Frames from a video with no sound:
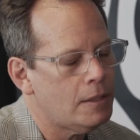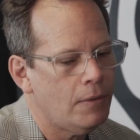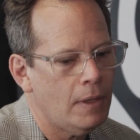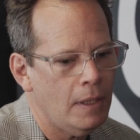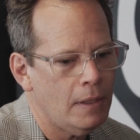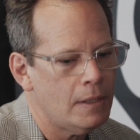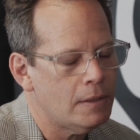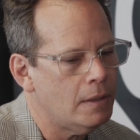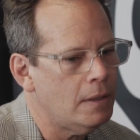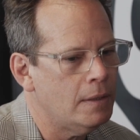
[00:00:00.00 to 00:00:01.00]
so I think
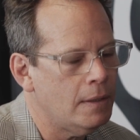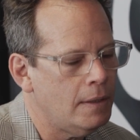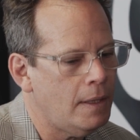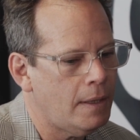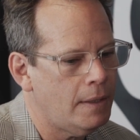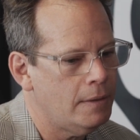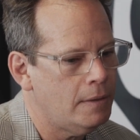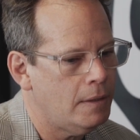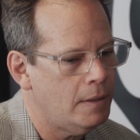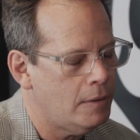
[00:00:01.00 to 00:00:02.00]
there's another thing
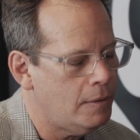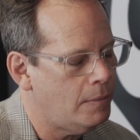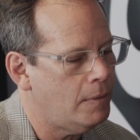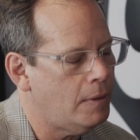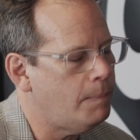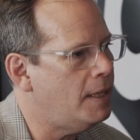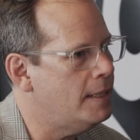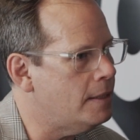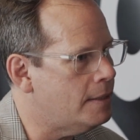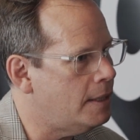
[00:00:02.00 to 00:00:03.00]
that
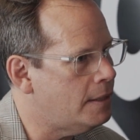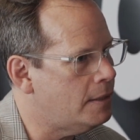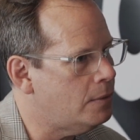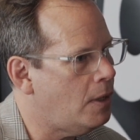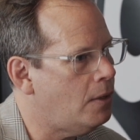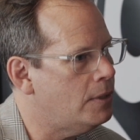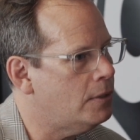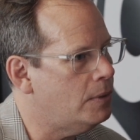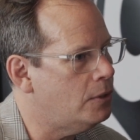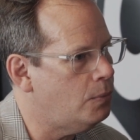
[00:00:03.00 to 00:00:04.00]
plays into this as well
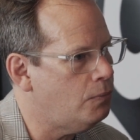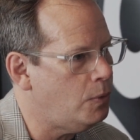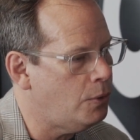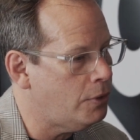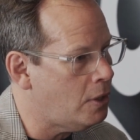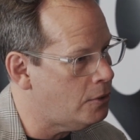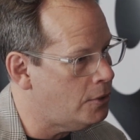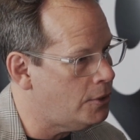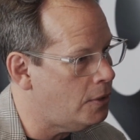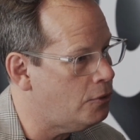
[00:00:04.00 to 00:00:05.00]
is with
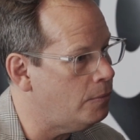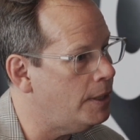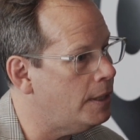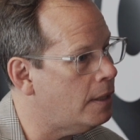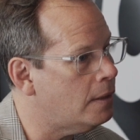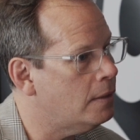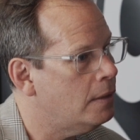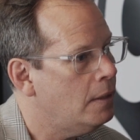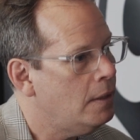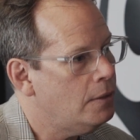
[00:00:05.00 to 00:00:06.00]
regards to social media.
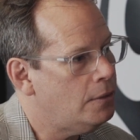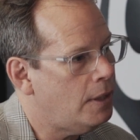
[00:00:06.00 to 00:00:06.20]
So